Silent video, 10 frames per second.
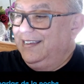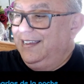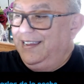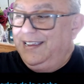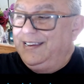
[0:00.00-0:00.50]

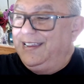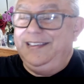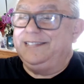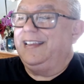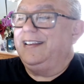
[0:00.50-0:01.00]
and he
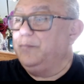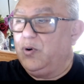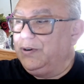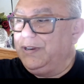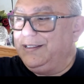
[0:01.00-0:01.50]
sent
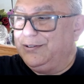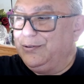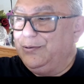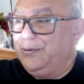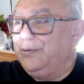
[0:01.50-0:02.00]
money
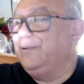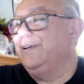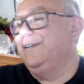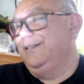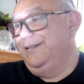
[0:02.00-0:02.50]
to
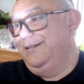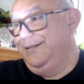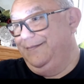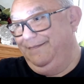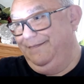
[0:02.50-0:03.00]

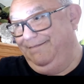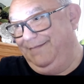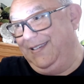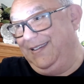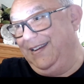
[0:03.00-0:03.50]

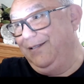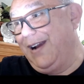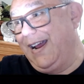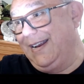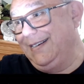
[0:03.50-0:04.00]

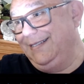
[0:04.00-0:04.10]
Iran